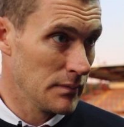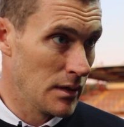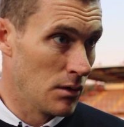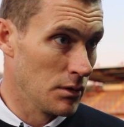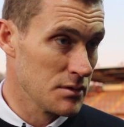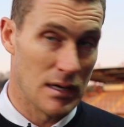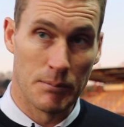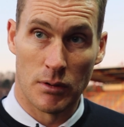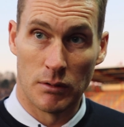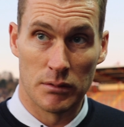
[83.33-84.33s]
Didn't hold on to
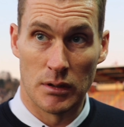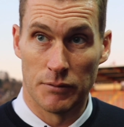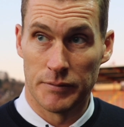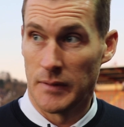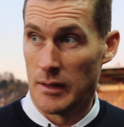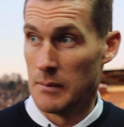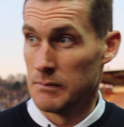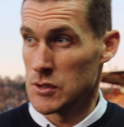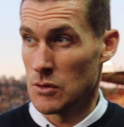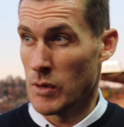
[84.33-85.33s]
that ball long enough. Too